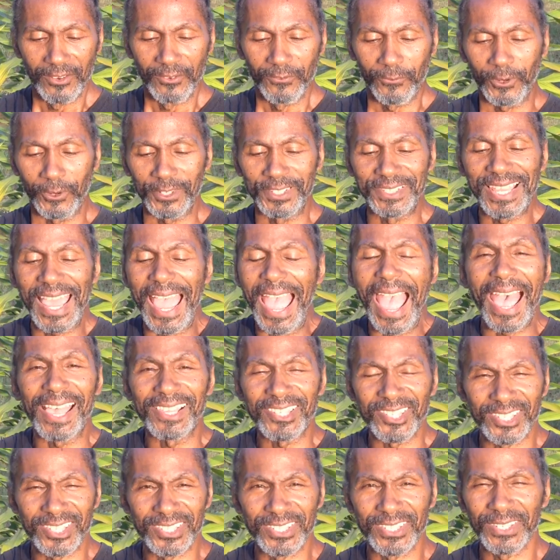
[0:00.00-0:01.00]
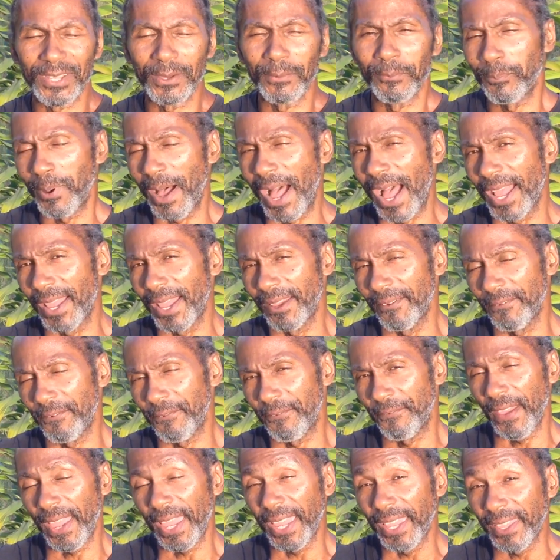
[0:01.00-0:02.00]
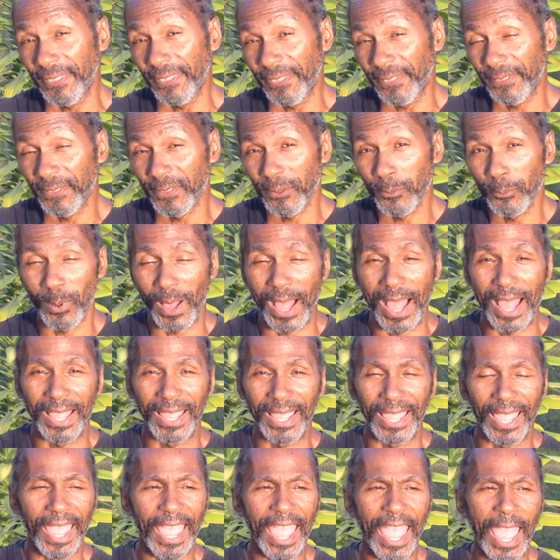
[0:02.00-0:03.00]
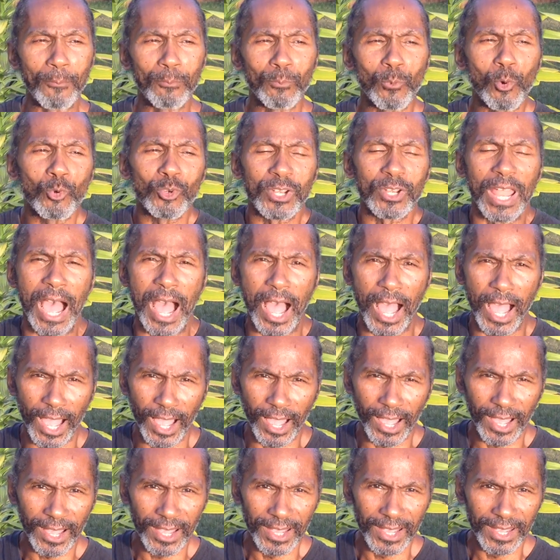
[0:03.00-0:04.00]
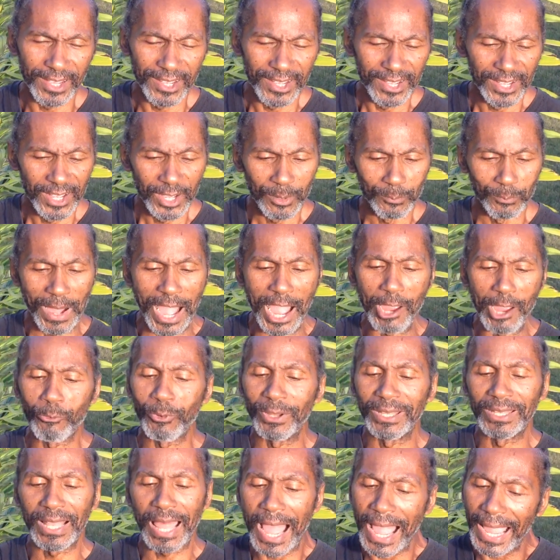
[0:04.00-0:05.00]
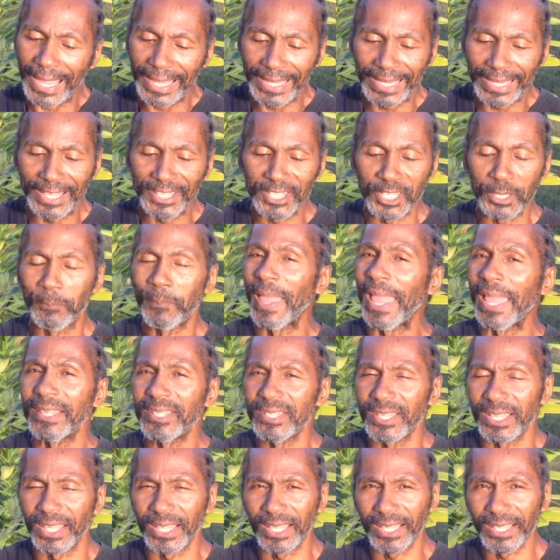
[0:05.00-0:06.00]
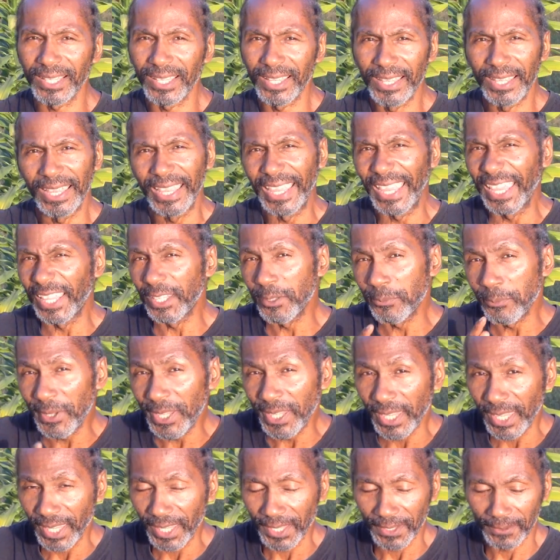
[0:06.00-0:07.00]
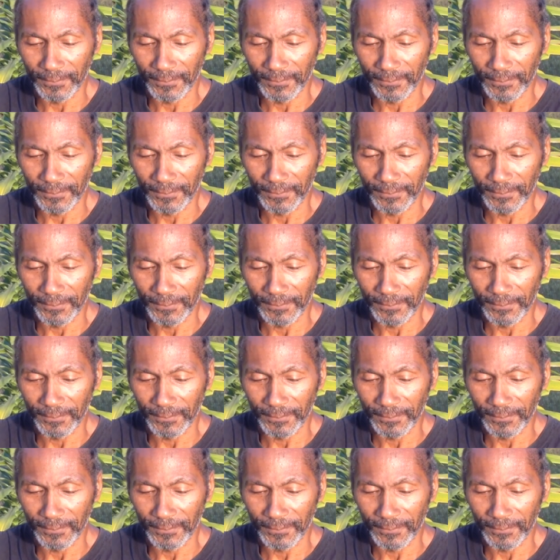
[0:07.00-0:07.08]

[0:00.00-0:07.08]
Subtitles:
for tasks by faith, by emunah, by relying and depending in me.